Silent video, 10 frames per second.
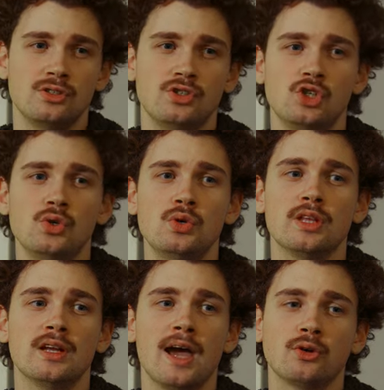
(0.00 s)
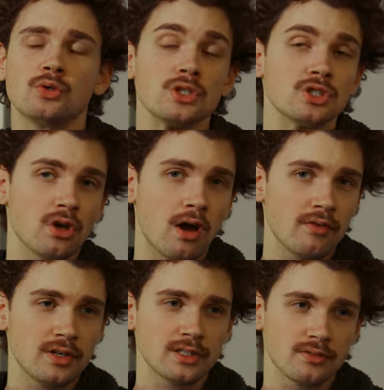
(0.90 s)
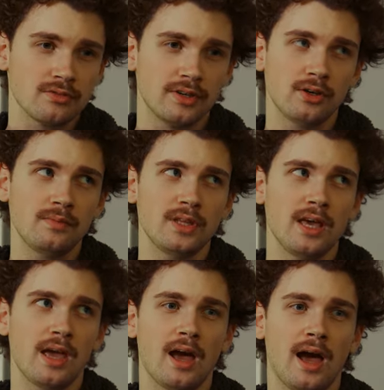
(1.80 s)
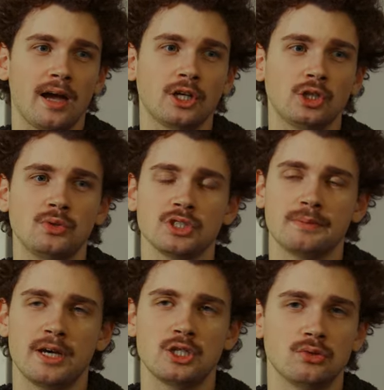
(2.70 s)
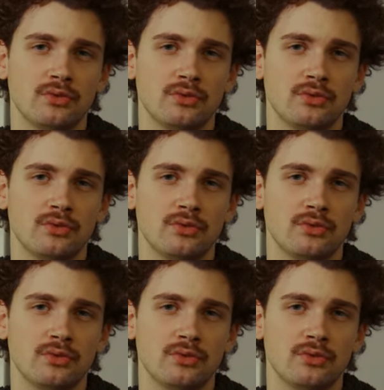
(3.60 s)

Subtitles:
due to the natural softness of film, the actual spatial